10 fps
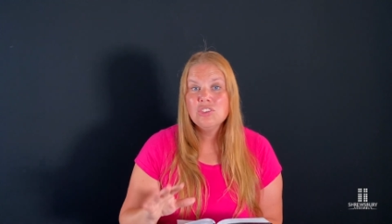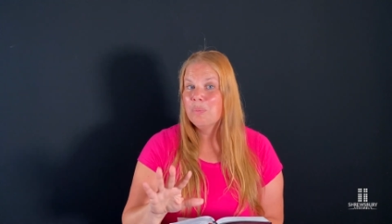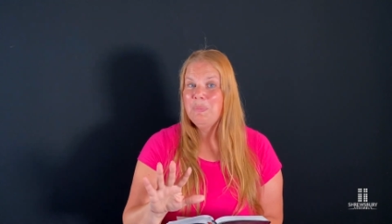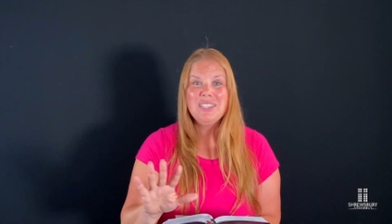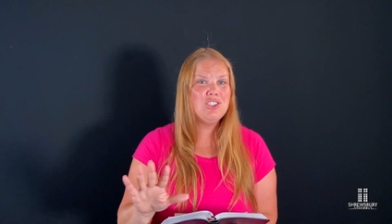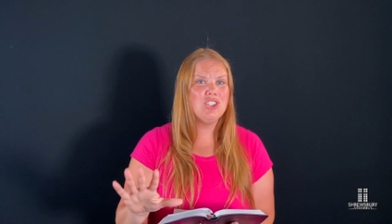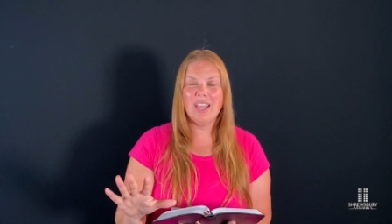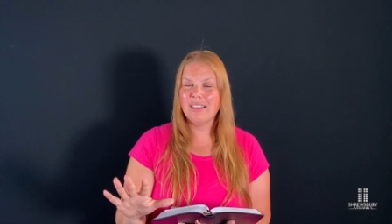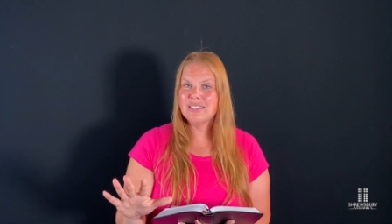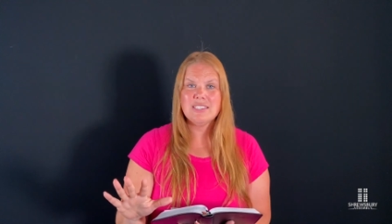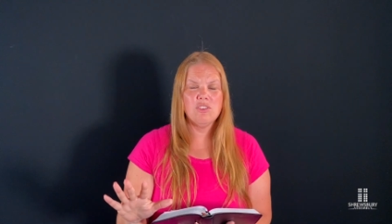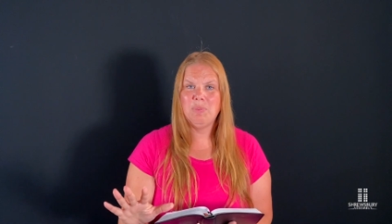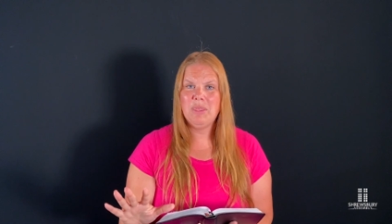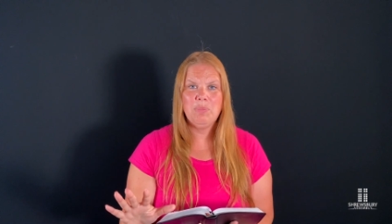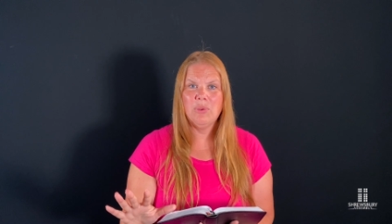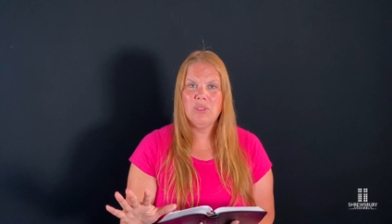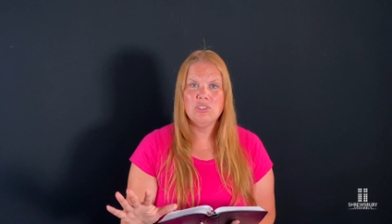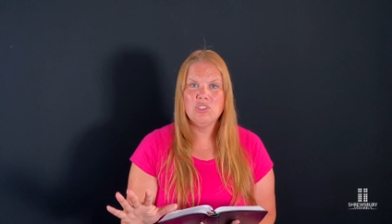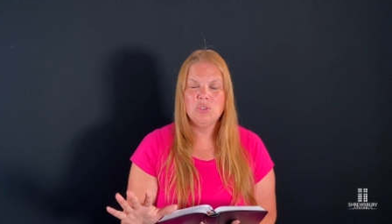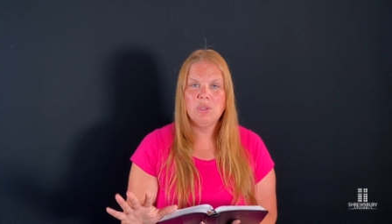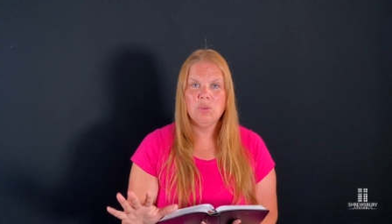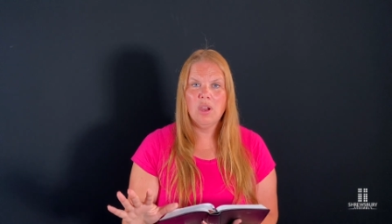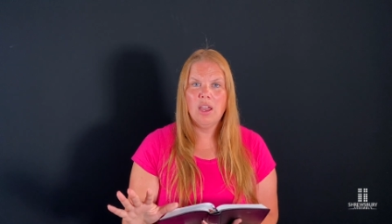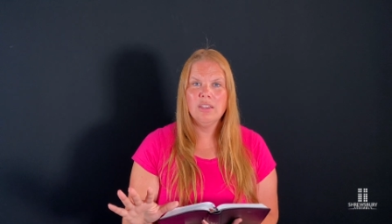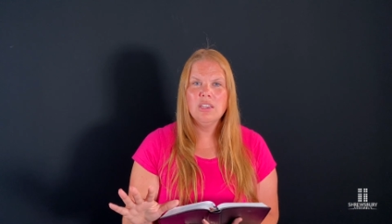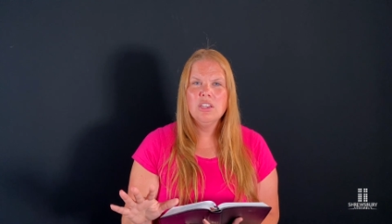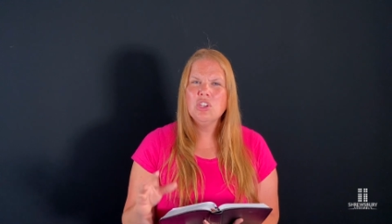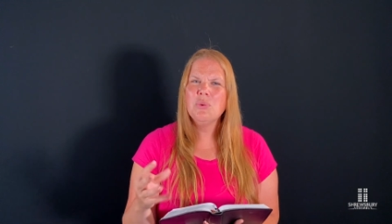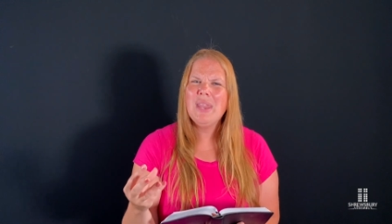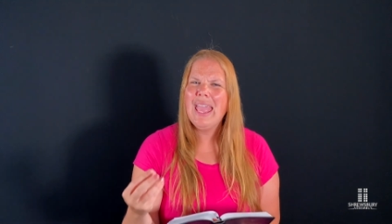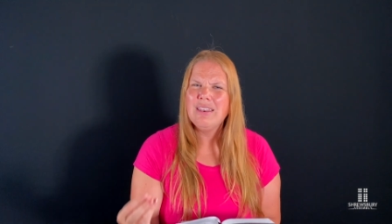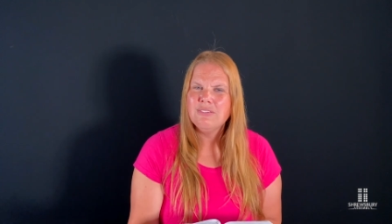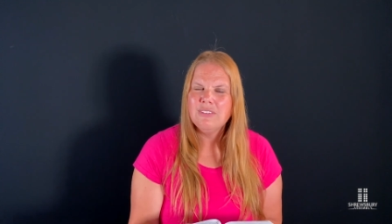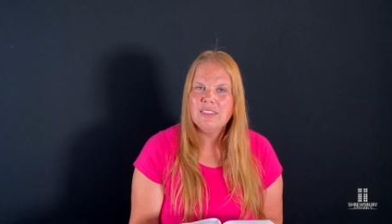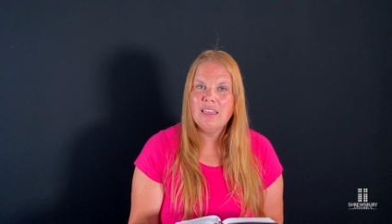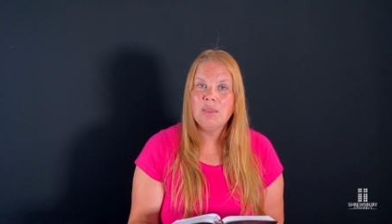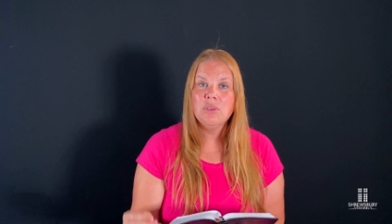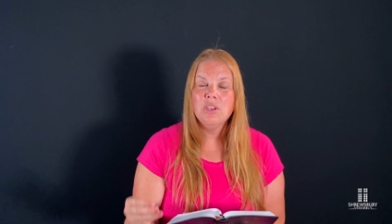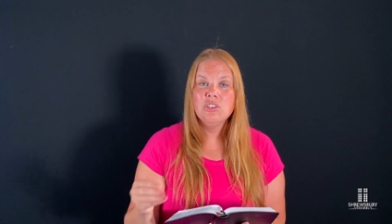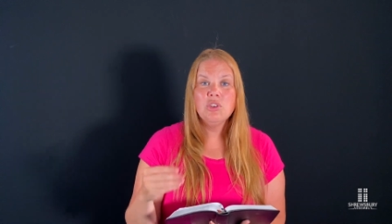Don't be jealous of people that are doing wrong. Don't envy them.